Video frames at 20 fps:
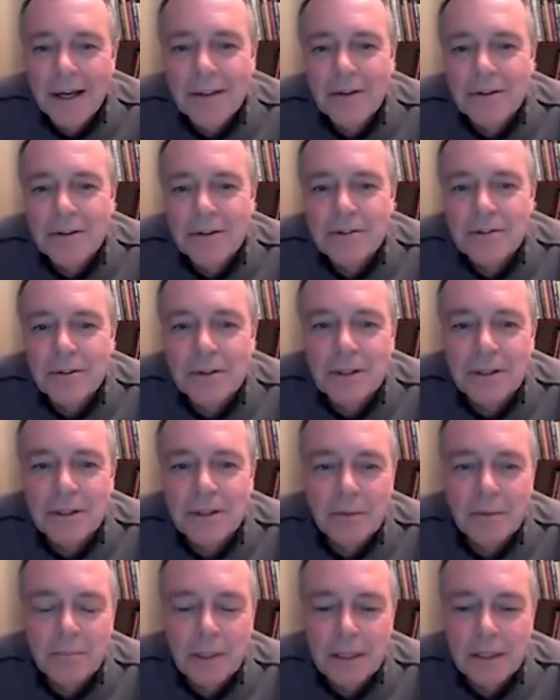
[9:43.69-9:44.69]
there certainly
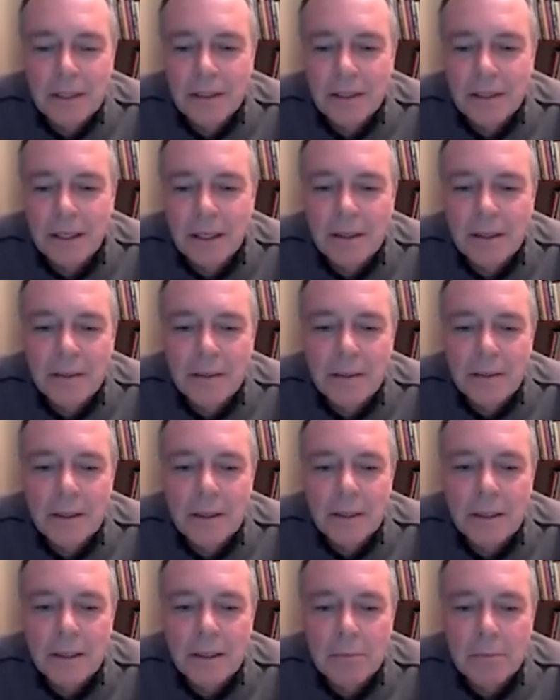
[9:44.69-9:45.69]
have been
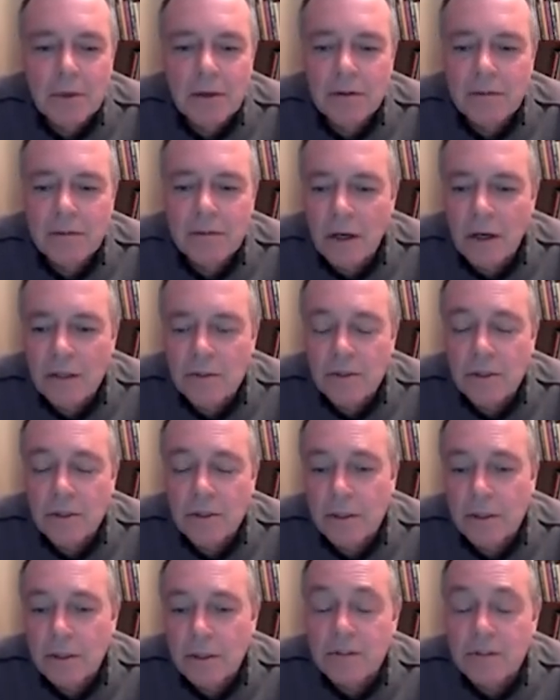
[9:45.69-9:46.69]
a number of
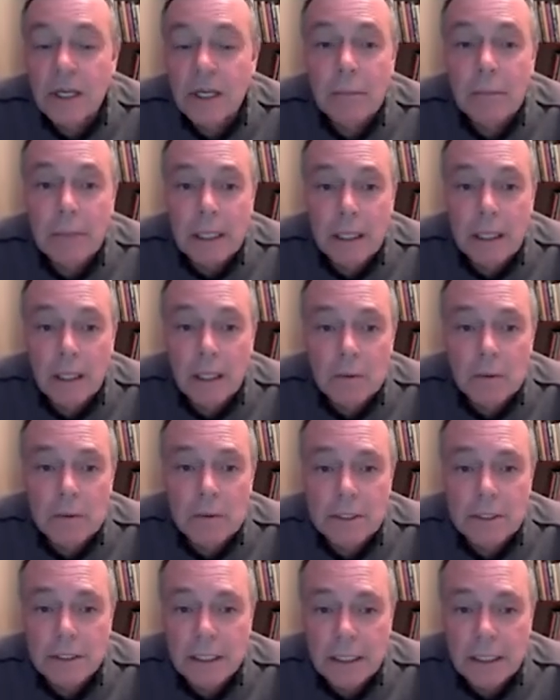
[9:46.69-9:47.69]
alternatives coming
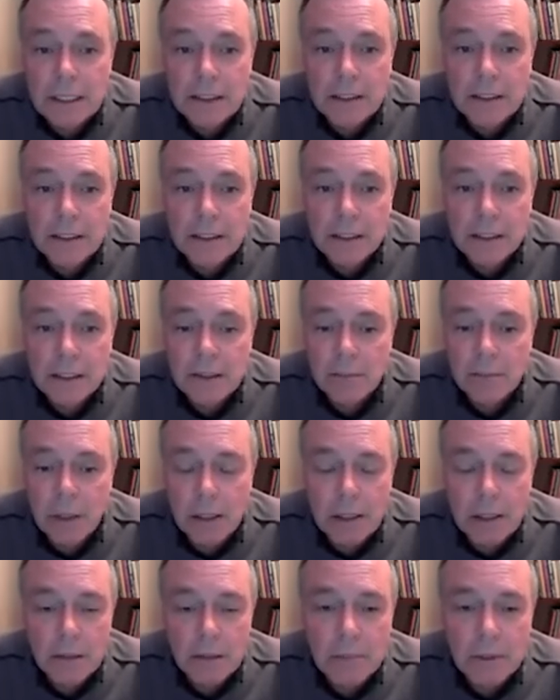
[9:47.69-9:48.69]
out in the
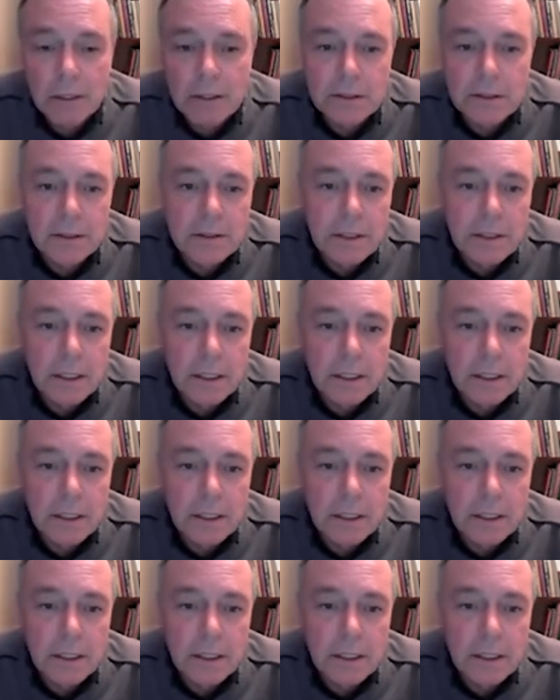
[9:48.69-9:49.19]
marketplace.